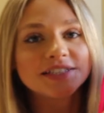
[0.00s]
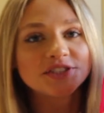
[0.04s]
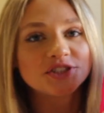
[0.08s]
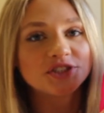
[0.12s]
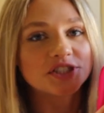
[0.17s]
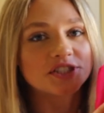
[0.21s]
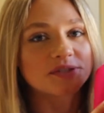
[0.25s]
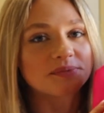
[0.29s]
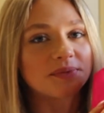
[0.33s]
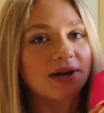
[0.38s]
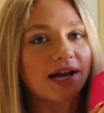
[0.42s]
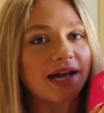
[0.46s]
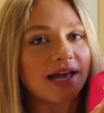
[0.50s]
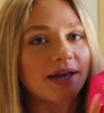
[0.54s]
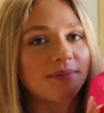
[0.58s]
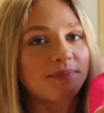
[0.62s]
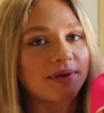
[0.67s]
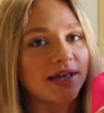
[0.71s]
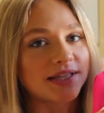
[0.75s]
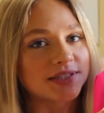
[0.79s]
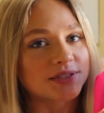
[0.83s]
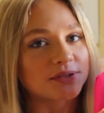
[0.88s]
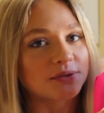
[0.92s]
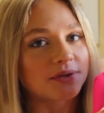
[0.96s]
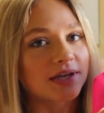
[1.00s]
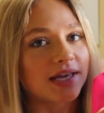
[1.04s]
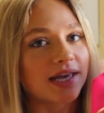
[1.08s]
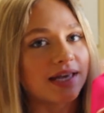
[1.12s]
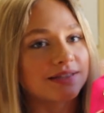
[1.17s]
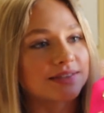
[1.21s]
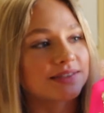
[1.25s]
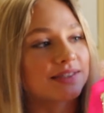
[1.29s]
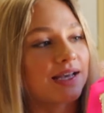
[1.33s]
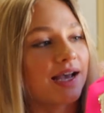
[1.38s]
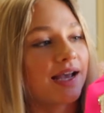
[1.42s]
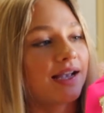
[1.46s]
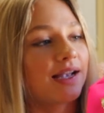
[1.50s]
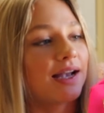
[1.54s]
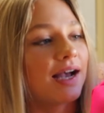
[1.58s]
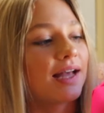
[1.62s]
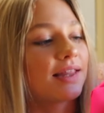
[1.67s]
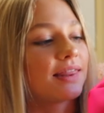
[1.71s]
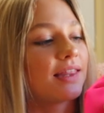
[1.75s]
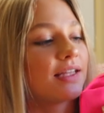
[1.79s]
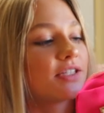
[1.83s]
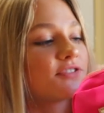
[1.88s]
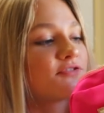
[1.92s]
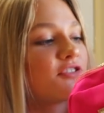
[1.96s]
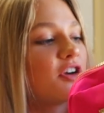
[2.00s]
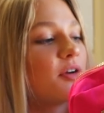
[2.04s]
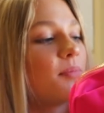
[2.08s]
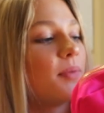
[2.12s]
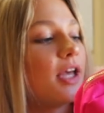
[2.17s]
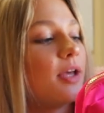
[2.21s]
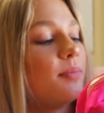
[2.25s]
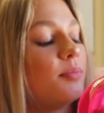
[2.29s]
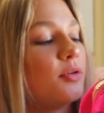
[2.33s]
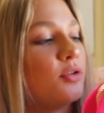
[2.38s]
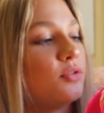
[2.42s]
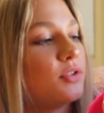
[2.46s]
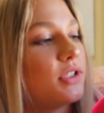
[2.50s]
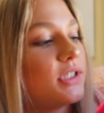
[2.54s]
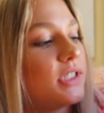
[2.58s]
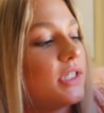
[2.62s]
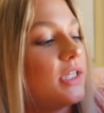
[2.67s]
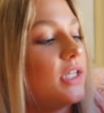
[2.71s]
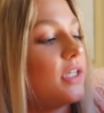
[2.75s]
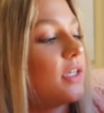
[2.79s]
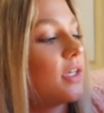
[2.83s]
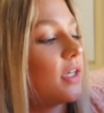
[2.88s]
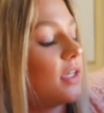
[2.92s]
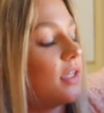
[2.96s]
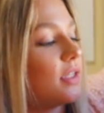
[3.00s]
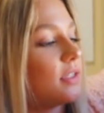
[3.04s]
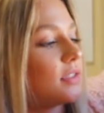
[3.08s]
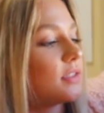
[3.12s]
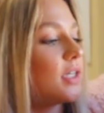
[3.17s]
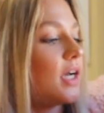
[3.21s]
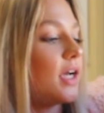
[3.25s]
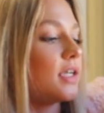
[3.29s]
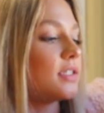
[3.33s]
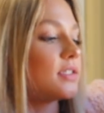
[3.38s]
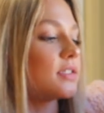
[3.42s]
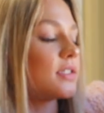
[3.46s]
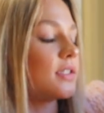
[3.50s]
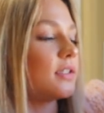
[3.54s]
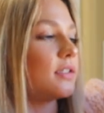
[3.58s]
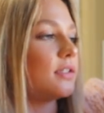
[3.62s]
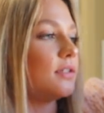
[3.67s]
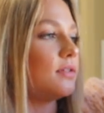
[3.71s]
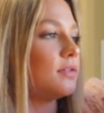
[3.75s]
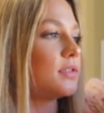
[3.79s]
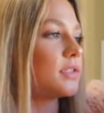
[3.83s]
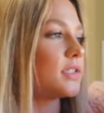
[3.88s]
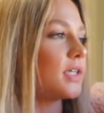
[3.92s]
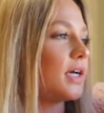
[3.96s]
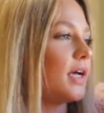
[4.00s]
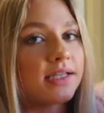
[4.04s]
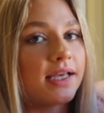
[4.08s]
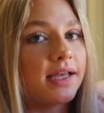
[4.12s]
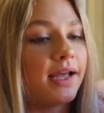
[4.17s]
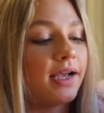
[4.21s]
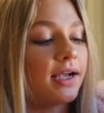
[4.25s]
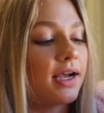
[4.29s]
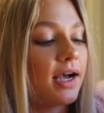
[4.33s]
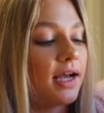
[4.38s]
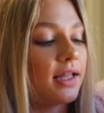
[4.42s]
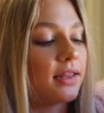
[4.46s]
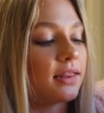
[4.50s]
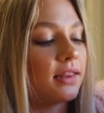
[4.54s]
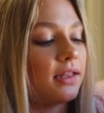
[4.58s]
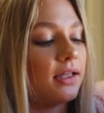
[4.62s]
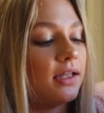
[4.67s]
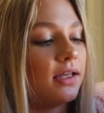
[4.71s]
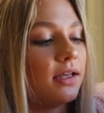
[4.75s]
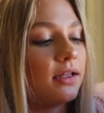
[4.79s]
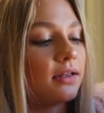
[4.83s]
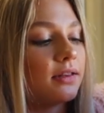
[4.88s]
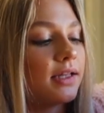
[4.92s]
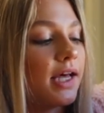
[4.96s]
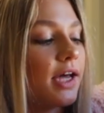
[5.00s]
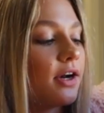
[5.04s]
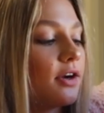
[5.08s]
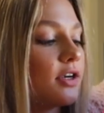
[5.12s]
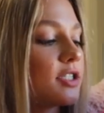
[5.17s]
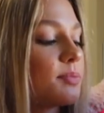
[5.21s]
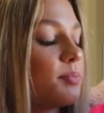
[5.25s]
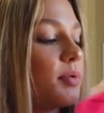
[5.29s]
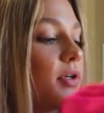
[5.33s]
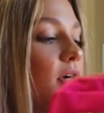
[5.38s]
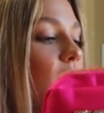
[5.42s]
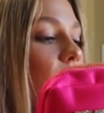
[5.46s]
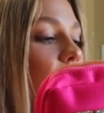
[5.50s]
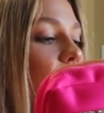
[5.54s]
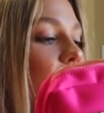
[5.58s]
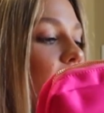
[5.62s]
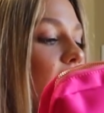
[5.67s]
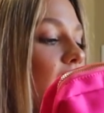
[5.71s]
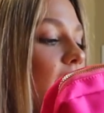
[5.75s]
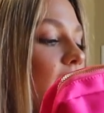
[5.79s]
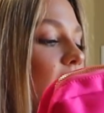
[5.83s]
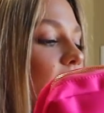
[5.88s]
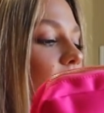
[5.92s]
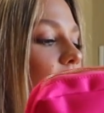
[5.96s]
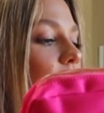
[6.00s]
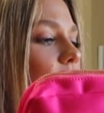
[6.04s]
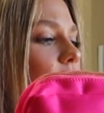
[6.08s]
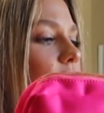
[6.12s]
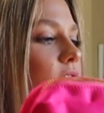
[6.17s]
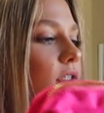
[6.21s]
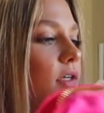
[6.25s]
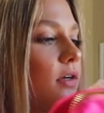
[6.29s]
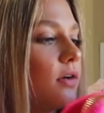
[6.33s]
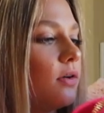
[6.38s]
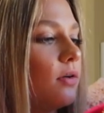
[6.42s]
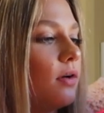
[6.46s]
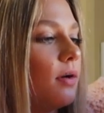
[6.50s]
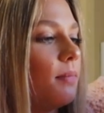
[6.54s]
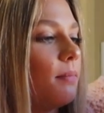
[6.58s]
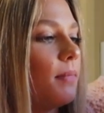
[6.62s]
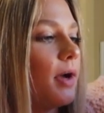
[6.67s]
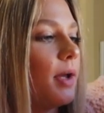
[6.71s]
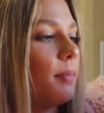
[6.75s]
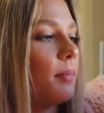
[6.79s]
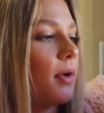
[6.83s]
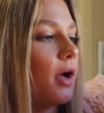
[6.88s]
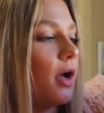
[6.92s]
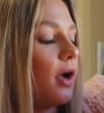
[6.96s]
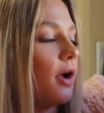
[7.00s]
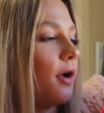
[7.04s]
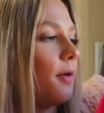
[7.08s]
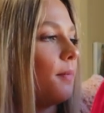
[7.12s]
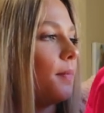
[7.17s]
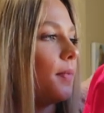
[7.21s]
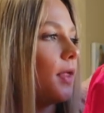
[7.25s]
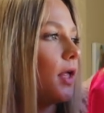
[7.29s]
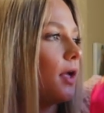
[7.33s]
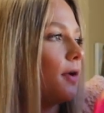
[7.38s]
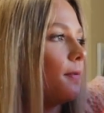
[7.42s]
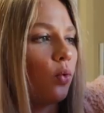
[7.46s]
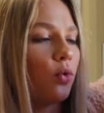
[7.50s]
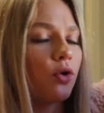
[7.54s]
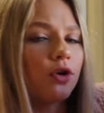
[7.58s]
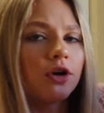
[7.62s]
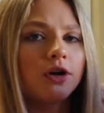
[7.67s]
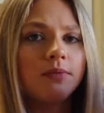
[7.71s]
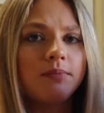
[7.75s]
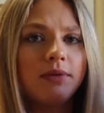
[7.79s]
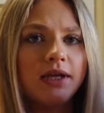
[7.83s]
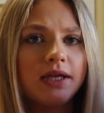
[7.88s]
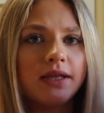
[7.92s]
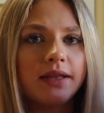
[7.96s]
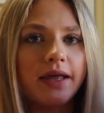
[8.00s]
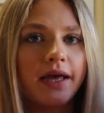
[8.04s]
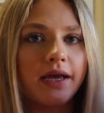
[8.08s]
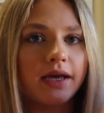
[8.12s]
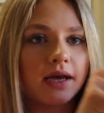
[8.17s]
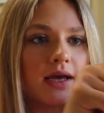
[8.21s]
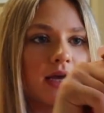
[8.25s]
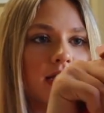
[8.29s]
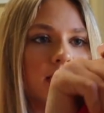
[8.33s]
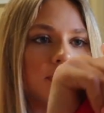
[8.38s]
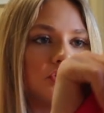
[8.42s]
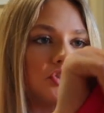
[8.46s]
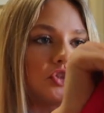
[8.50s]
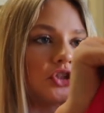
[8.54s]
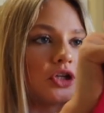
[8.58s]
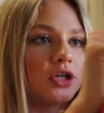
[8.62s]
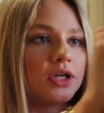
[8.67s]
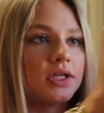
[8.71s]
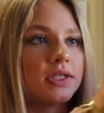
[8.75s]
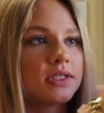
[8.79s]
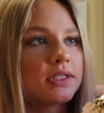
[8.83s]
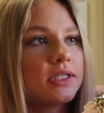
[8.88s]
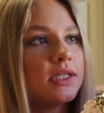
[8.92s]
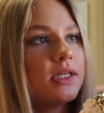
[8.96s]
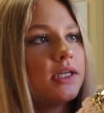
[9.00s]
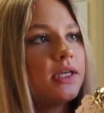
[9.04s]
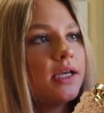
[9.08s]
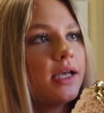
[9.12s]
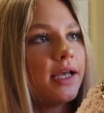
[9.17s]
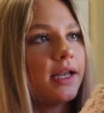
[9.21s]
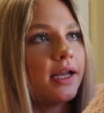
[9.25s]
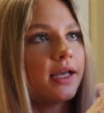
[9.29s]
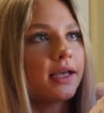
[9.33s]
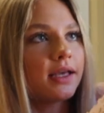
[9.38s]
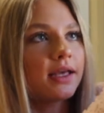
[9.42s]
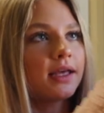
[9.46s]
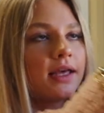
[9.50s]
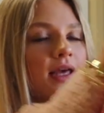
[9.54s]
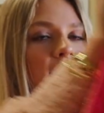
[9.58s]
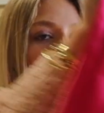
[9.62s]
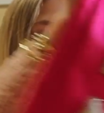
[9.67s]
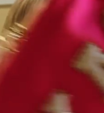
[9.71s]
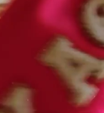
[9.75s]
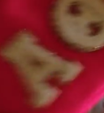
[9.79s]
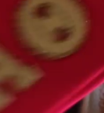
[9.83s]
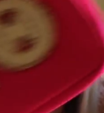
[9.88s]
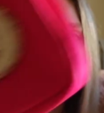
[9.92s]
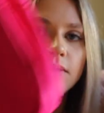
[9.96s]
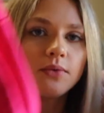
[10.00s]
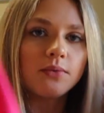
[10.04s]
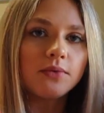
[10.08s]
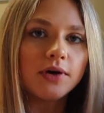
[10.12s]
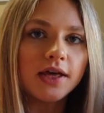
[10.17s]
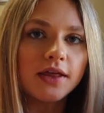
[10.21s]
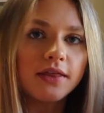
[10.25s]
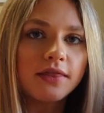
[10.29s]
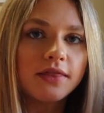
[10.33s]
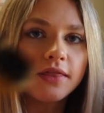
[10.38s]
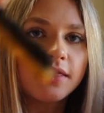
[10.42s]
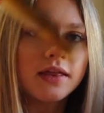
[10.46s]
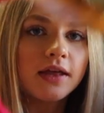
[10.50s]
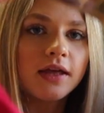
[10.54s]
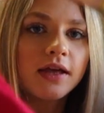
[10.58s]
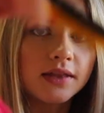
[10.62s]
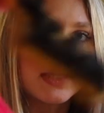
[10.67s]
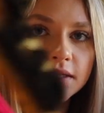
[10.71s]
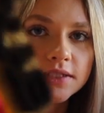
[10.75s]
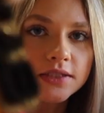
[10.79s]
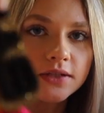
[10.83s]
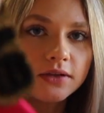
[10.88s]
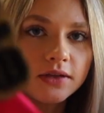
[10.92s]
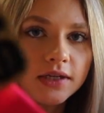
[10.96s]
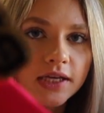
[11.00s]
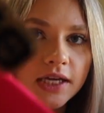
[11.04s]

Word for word: is just my pencil case. I got this from a boutique in Tuscaloosa, and I got the letters put on it. And then also my mom ordered me like a jersey, and it came with this little